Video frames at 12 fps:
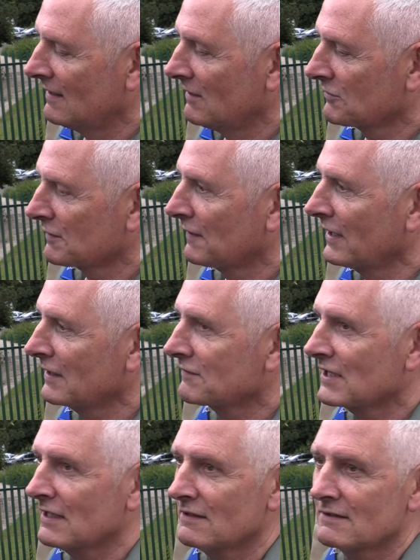I was a flight
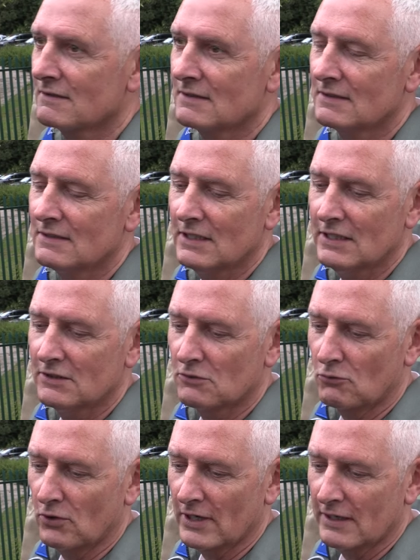lieutenant in
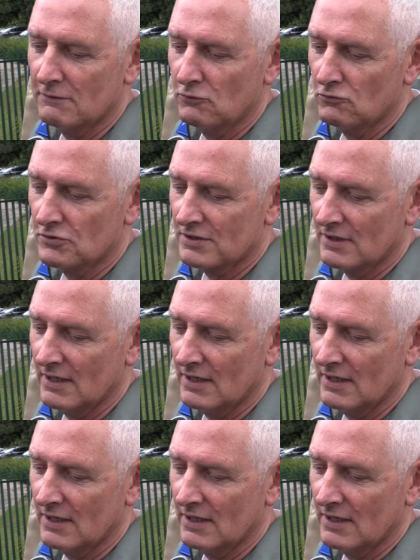the Royal Air Force